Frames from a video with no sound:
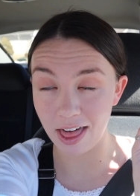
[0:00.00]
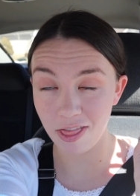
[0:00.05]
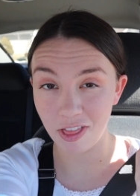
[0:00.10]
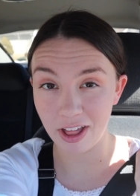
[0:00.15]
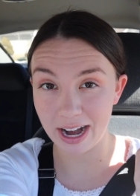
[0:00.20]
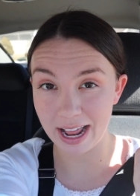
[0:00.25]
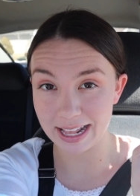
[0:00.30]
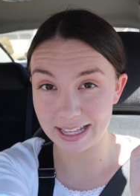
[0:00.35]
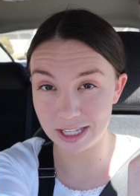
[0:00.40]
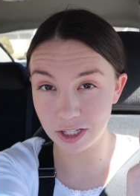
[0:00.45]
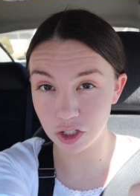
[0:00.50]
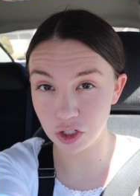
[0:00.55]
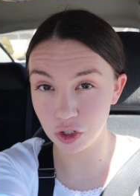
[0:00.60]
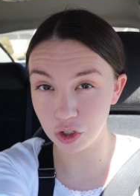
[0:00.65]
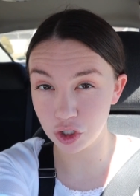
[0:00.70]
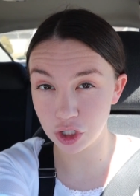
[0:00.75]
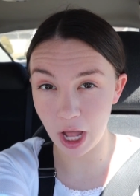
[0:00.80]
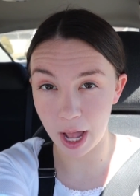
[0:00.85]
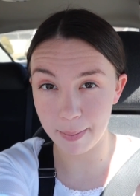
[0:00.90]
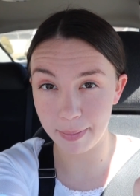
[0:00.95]
and then I need
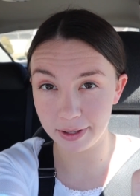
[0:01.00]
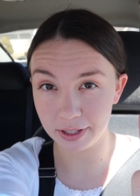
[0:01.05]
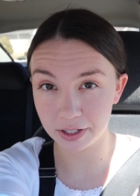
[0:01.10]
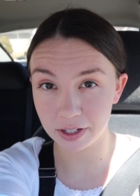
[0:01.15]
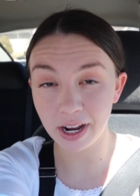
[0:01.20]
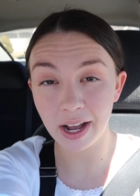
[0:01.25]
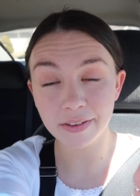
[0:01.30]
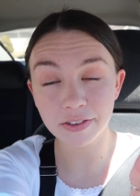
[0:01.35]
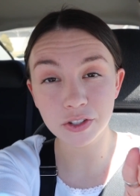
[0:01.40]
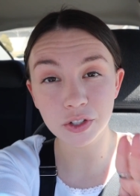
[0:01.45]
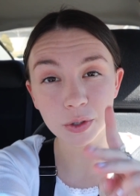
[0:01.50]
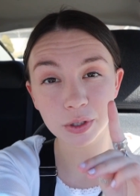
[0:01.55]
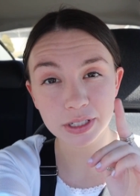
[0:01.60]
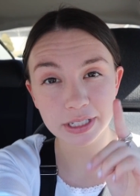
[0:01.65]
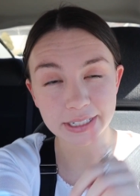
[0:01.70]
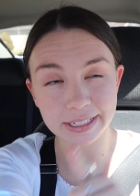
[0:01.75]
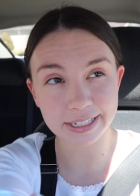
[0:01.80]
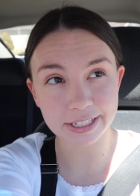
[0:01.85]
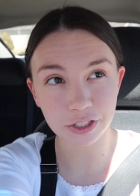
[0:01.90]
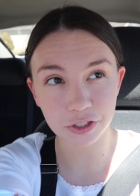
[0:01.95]
to stop by the craft store
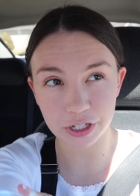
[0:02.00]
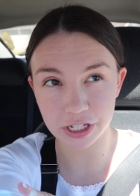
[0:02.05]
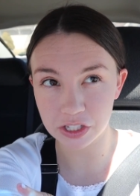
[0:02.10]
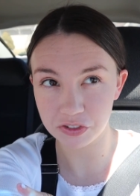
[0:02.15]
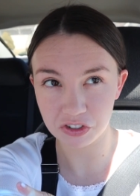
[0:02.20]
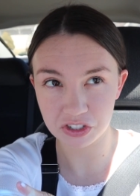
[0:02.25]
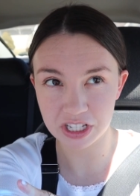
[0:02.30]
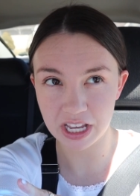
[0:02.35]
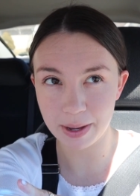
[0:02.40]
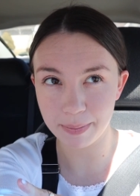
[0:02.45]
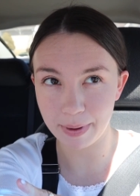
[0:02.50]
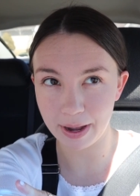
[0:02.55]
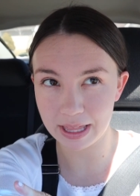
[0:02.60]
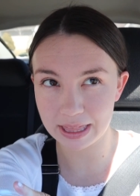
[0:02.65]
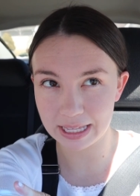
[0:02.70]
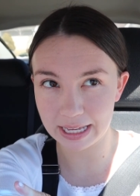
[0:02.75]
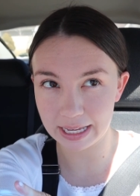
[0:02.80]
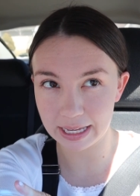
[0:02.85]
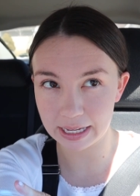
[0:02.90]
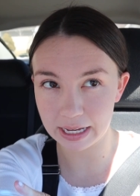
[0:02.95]
to get transfer tape, I
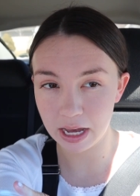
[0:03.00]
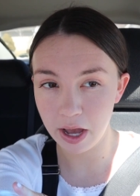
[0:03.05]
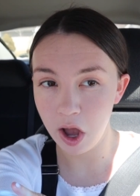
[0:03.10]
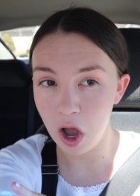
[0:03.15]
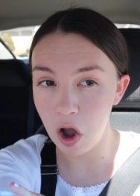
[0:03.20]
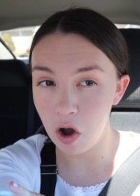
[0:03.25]
think,